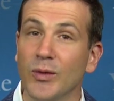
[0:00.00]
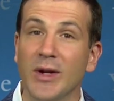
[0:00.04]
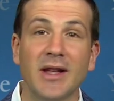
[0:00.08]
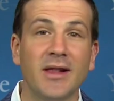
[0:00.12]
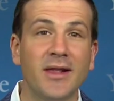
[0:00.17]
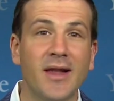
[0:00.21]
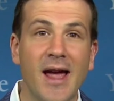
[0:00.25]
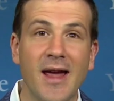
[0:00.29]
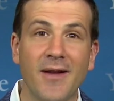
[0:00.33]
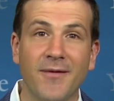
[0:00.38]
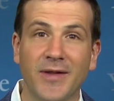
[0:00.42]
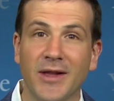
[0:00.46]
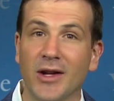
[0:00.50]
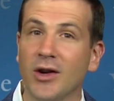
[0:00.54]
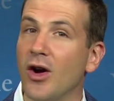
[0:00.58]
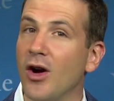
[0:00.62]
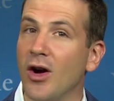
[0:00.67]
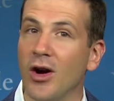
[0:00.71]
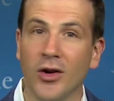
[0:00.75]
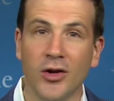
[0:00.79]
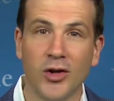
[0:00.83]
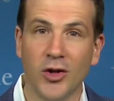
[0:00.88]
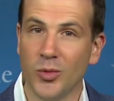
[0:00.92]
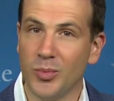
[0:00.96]
real life, there
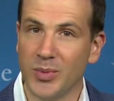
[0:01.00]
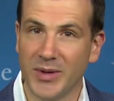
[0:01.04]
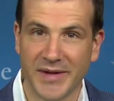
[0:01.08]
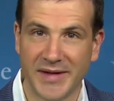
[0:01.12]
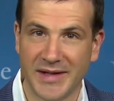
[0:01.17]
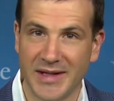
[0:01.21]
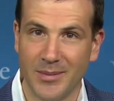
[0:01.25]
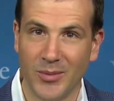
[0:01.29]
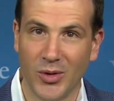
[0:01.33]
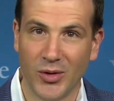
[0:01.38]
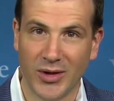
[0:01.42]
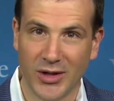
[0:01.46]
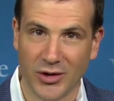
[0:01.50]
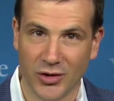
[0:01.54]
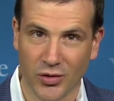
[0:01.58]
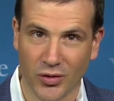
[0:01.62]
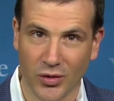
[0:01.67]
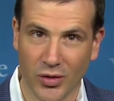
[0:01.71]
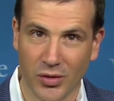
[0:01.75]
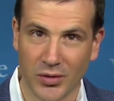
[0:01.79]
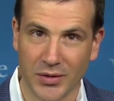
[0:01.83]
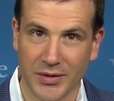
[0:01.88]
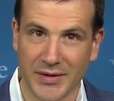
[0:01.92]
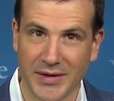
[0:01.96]
are no placebo
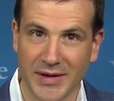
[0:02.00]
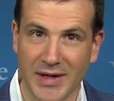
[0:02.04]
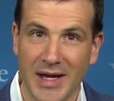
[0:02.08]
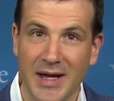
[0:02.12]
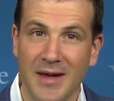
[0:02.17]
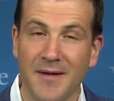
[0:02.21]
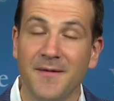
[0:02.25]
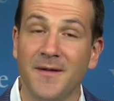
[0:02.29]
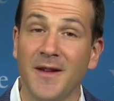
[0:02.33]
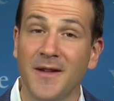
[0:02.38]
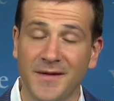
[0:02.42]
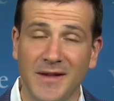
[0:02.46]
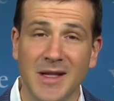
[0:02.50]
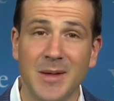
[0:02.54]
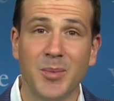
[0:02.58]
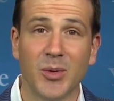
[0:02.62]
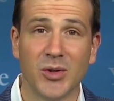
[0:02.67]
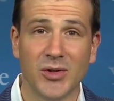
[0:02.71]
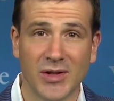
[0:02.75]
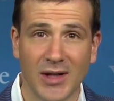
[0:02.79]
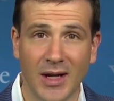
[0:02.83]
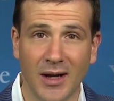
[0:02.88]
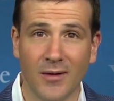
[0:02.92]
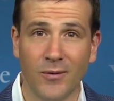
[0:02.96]
controls.
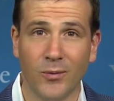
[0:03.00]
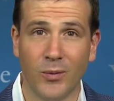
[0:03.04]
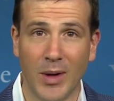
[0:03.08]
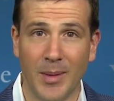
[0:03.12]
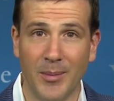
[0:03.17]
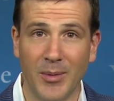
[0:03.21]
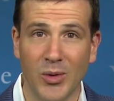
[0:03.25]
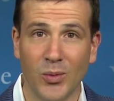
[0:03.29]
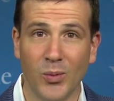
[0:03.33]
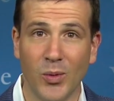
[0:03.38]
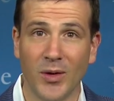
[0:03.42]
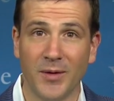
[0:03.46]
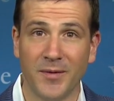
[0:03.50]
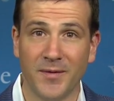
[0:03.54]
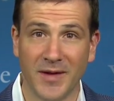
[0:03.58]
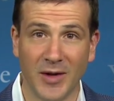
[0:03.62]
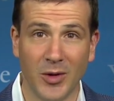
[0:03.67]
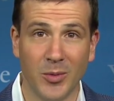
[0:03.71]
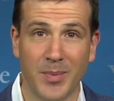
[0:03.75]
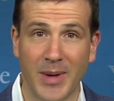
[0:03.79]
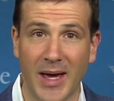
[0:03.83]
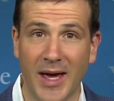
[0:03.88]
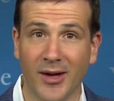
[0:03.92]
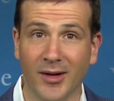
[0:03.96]
50% of women will
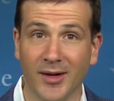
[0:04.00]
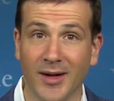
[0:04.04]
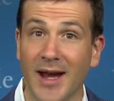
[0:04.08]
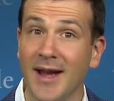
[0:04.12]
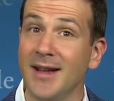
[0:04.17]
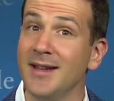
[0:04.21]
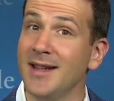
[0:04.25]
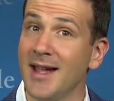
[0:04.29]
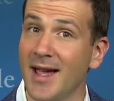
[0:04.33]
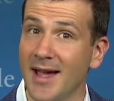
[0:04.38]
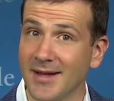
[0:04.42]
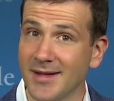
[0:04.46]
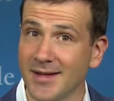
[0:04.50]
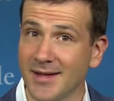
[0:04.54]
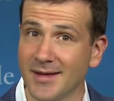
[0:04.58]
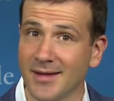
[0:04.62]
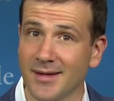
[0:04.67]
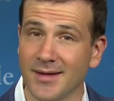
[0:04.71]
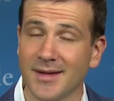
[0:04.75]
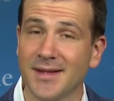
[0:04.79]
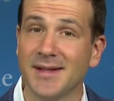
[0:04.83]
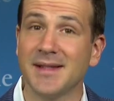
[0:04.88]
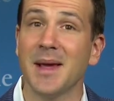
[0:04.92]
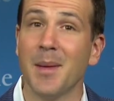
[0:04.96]
feel better, and yes,
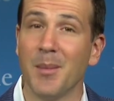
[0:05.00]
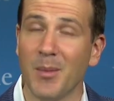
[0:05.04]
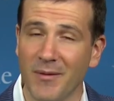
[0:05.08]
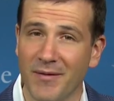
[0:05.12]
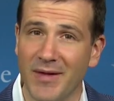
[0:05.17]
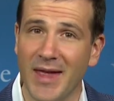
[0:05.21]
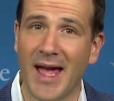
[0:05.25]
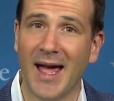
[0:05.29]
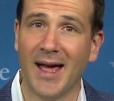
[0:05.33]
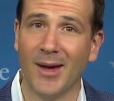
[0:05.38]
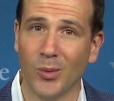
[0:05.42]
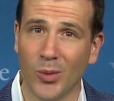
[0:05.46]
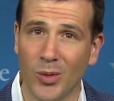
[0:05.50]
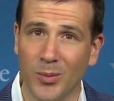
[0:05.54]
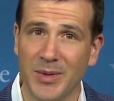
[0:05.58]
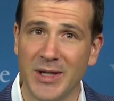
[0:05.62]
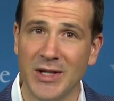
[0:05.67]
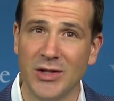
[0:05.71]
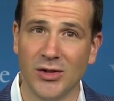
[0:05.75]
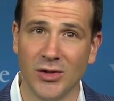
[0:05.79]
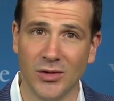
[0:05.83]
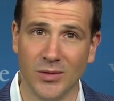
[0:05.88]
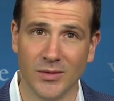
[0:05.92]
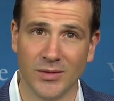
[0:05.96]
some of that will
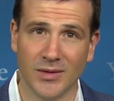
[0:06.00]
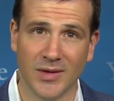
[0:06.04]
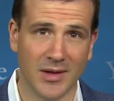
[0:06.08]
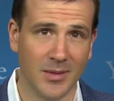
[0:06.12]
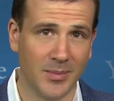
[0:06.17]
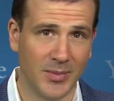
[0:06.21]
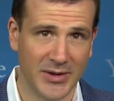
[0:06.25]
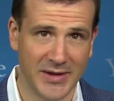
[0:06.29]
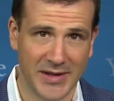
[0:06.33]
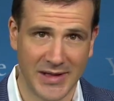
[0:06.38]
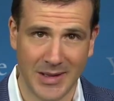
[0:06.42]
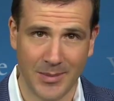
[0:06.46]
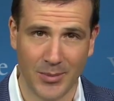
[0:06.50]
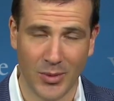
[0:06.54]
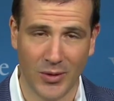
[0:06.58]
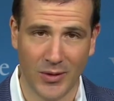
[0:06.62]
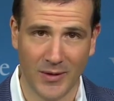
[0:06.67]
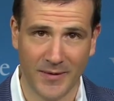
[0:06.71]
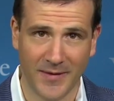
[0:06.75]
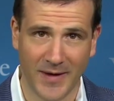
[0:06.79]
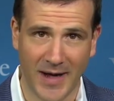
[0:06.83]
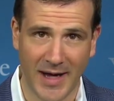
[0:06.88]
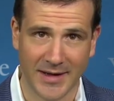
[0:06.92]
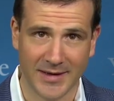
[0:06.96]
be due to the placebo
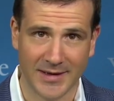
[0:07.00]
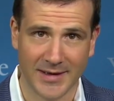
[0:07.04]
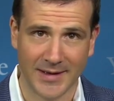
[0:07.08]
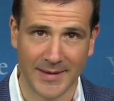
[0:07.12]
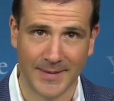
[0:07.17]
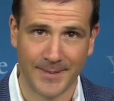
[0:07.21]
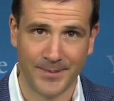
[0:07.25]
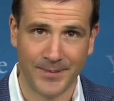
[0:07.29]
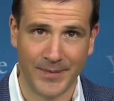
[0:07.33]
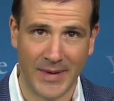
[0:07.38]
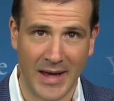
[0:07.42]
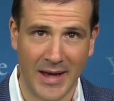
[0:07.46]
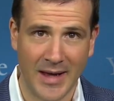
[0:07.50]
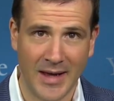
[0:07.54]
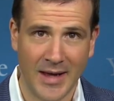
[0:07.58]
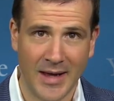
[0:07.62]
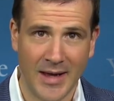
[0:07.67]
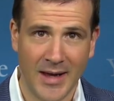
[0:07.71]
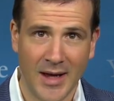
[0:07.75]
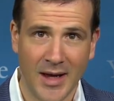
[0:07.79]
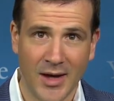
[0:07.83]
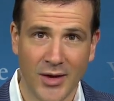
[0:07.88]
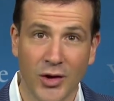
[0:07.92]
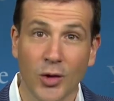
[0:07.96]
effect.
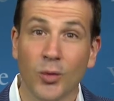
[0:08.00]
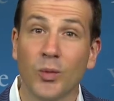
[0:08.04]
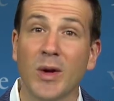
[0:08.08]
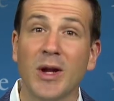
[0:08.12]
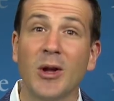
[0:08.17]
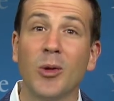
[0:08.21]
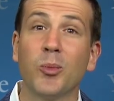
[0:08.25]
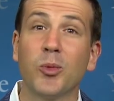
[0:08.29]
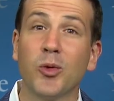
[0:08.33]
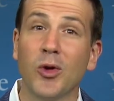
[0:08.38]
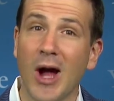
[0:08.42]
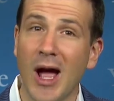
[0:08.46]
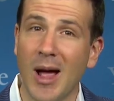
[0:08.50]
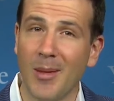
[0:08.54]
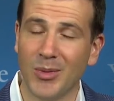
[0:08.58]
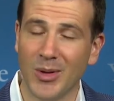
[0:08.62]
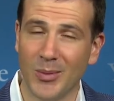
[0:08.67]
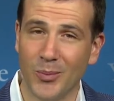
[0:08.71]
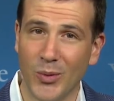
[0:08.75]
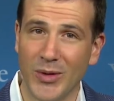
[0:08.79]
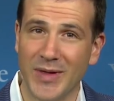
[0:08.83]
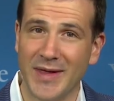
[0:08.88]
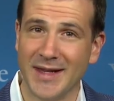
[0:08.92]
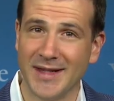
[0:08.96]
The real
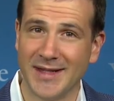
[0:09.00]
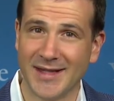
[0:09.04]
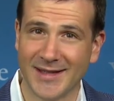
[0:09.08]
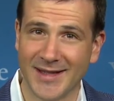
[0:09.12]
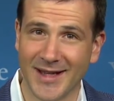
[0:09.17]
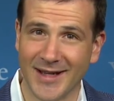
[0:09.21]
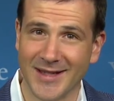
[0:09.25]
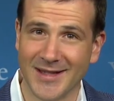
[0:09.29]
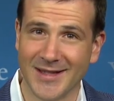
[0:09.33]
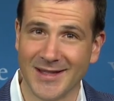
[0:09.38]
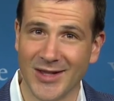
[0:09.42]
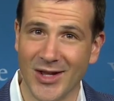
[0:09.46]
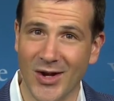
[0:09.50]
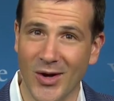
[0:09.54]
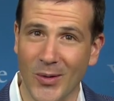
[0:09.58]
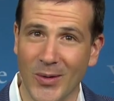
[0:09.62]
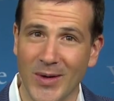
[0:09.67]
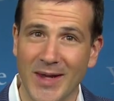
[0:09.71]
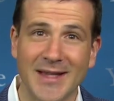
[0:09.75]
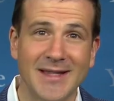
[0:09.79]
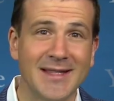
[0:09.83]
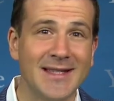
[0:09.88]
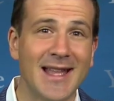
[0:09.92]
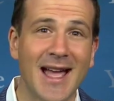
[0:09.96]
problem with these studies, though,
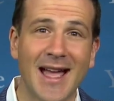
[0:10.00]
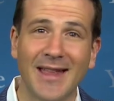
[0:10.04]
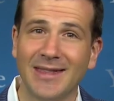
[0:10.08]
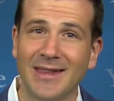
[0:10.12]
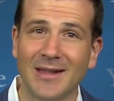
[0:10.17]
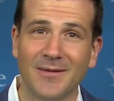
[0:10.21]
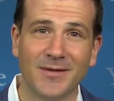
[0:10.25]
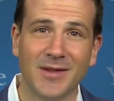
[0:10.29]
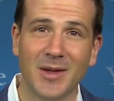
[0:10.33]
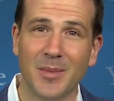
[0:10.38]
is not that